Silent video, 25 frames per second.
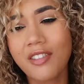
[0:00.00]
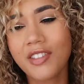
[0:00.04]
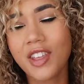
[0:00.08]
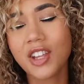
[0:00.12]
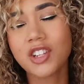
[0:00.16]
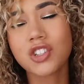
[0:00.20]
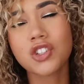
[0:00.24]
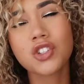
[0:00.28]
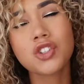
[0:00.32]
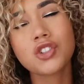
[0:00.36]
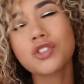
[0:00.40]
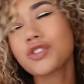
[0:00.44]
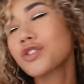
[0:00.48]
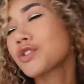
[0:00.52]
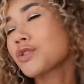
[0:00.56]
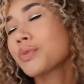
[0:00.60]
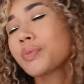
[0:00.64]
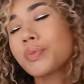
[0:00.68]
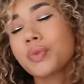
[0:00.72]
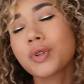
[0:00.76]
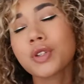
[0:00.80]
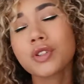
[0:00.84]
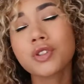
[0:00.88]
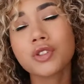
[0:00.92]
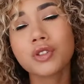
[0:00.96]
that's
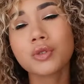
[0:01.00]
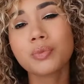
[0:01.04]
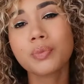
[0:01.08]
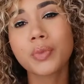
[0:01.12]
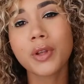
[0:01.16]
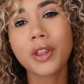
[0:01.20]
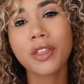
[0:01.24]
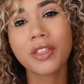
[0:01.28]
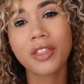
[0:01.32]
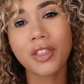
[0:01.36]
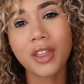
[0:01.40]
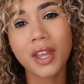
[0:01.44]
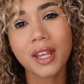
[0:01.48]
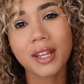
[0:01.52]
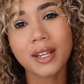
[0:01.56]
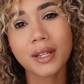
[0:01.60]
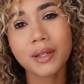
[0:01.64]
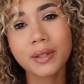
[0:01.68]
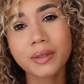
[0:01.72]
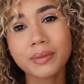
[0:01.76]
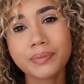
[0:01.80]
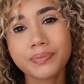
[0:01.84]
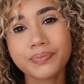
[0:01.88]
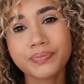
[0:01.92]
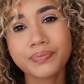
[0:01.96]
super
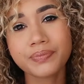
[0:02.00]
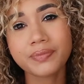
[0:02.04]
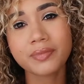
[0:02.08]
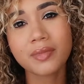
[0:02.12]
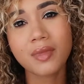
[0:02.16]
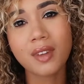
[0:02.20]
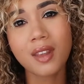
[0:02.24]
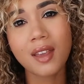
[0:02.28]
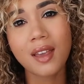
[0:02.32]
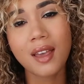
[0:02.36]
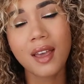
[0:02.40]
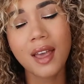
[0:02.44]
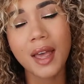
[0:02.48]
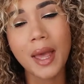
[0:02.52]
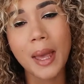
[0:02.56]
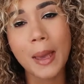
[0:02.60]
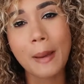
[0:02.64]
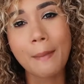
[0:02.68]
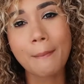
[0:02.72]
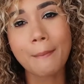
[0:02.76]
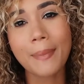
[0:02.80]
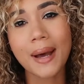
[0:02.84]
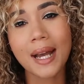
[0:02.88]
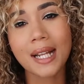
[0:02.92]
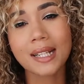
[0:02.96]
thin.
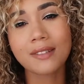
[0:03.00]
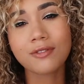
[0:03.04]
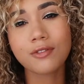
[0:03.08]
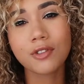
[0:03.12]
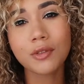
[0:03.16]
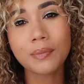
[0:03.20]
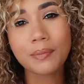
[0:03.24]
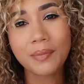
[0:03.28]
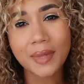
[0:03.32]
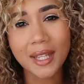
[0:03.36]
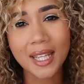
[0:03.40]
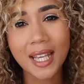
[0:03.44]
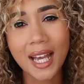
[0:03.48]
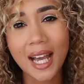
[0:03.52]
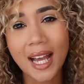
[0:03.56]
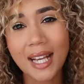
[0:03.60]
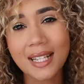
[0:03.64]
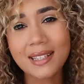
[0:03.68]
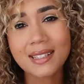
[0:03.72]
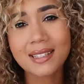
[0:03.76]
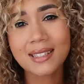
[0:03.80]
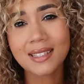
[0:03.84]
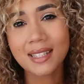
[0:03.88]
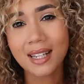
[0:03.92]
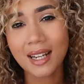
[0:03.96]
But for me,
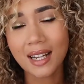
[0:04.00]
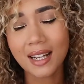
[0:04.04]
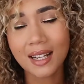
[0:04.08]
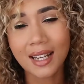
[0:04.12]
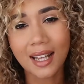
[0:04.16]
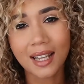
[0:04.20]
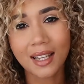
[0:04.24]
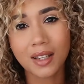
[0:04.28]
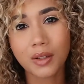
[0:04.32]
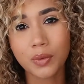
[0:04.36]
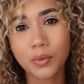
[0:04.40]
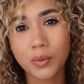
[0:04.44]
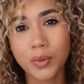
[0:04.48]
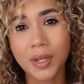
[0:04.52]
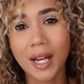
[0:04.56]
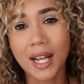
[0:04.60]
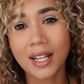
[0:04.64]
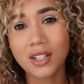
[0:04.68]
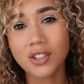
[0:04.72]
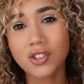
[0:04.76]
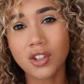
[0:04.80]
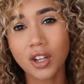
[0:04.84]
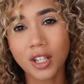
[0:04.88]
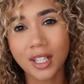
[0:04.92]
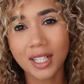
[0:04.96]
like when
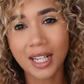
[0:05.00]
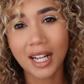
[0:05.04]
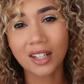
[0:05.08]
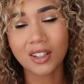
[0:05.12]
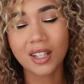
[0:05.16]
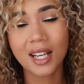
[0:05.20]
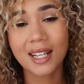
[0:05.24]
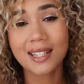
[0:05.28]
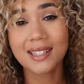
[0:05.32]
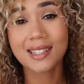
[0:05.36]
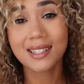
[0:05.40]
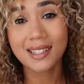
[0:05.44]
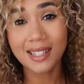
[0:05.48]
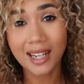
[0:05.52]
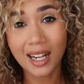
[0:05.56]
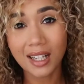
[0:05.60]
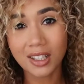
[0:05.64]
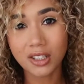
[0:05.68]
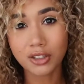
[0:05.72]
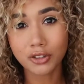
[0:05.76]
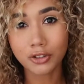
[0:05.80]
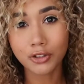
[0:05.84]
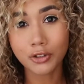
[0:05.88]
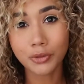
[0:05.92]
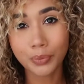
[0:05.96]
I started out I
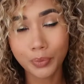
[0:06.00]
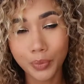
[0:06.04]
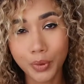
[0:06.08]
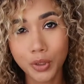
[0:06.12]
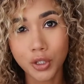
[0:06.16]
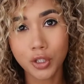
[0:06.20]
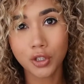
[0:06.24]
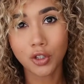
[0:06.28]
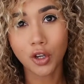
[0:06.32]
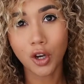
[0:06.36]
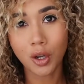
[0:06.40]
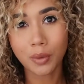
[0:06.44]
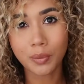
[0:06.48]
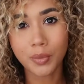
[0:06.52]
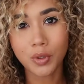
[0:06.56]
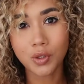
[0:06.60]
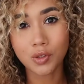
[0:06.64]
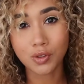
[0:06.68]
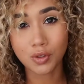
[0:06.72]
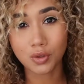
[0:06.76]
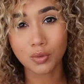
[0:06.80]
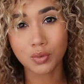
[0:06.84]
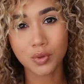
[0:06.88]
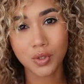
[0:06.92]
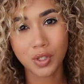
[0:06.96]
struggled to put it on
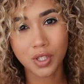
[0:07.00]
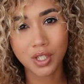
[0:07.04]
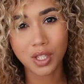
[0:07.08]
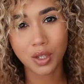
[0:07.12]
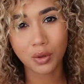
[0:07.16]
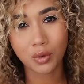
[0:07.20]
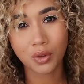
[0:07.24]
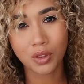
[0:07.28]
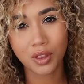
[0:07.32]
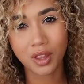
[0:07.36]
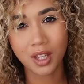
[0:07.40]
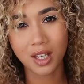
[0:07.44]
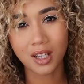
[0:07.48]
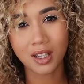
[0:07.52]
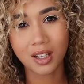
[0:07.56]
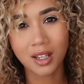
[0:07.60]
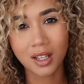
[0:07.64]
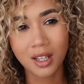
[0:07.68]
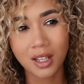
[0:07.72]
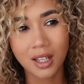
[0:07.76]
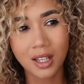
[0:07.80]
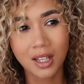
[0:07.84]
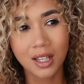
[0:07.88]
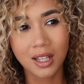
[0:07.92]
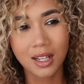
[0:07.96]
because it was so
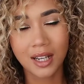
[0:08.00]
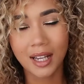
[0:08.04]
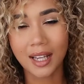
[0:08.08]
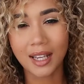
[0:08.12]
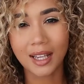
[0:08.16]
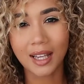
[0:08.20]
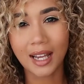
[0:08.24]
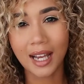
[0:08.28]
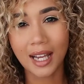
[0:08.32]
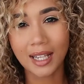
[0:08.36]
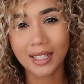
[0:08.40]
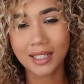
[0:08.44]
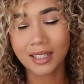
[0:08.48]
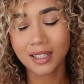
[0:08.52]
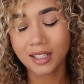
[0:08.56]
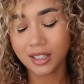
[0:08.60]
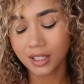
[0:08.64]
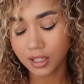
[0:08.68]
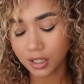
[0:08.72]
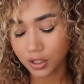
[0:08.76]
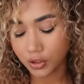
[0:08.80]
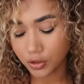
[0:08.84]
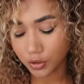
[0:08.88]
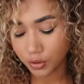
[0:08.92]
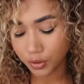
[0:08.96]
thin. Like I
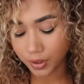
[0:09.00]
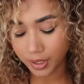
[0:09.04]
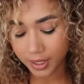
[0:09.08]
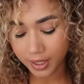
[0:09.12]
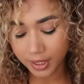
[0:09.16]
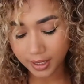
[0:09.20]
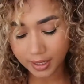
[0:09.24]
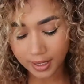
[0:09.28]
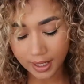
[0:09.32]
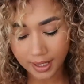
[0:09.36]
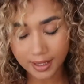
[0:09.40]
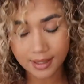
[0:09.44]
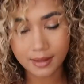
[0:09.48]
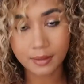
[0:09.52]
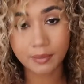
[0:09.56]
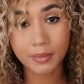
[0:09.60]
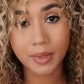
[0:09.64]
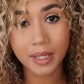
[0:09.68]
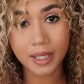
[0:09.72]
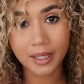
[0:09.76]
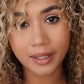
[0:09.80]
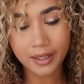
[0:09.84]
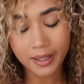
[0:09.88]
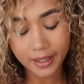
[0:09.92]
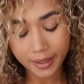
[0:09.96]
didn't enjoy it as a
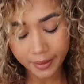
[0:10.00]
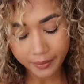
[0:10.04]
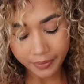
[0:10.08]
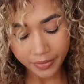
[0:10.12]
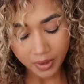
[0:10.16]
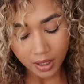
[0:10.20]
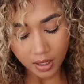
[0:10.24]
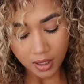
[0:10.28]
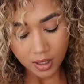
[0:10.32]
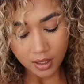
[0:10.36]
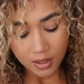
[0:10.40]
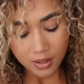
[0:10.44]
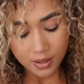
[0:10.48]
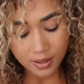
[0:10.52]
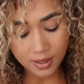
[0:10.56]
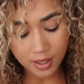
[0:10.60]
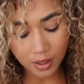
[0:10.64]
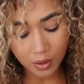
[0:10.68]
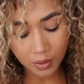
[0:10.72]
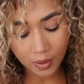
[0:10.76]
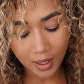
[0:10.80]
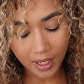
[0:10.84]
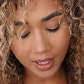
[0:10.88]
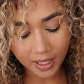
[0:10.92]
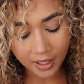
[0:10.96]
beginner,
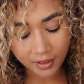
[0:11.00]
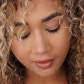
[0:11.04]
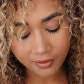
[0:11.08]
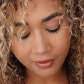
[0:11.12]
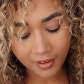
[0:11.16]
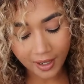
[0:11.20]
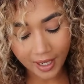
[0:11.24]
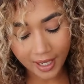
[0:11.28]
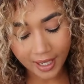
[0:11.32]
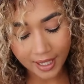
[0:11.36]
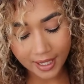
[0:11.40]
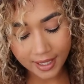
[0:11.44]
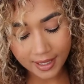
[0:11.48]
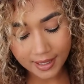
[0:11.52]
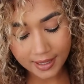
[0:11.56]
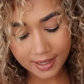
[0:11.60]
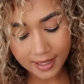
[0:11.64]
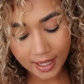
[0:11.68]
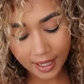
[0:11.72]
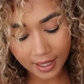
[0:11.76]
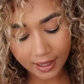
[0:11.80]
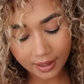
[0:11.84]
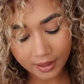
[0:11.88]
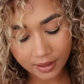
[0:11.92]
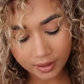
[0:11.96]
so I'd advise
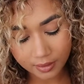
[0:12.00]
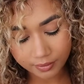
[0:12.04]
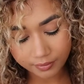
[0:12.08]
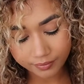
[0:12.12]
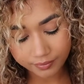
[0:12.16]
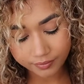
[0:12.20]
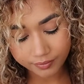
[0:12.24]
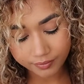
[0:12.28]
like